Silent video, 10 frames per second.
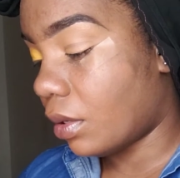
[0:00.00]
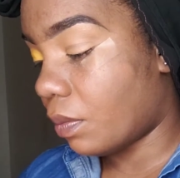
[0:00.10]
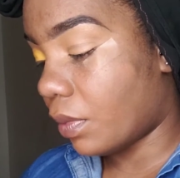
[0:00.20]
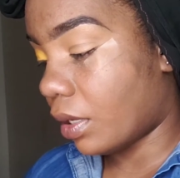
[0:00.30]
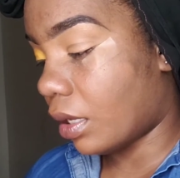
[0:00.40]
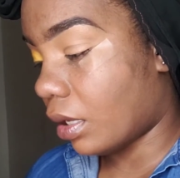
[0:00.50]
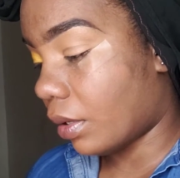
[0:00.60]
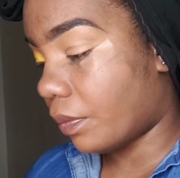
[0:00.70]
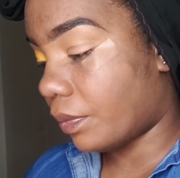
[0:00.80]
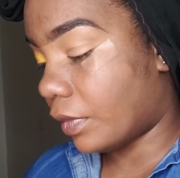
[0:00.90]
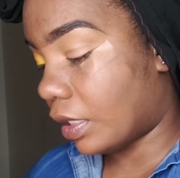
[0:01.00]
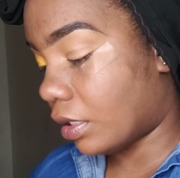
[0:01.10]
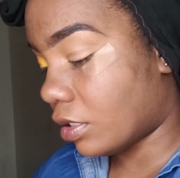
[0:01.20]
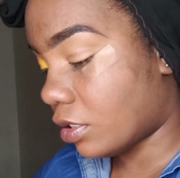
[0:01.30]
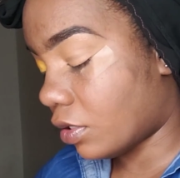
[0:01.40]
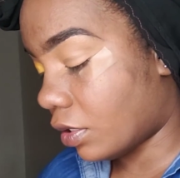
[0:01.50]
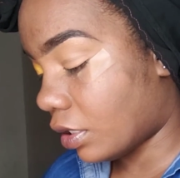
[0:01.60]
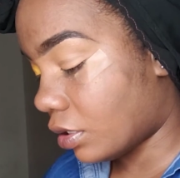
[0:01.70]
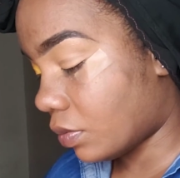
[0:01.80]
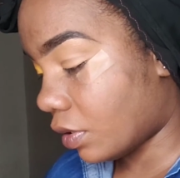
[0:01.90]
But yeah, so
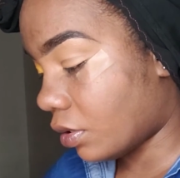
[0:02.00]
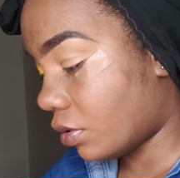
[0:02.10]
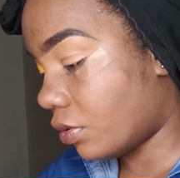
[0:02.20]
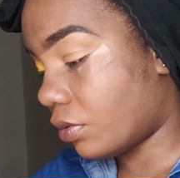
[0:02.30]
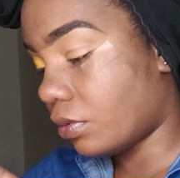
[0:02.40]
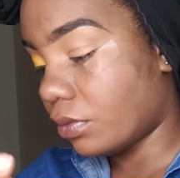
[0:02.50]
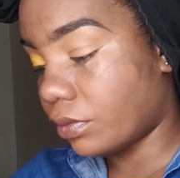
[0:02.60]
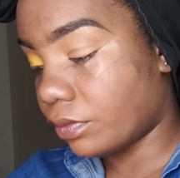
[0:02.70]
that's my little,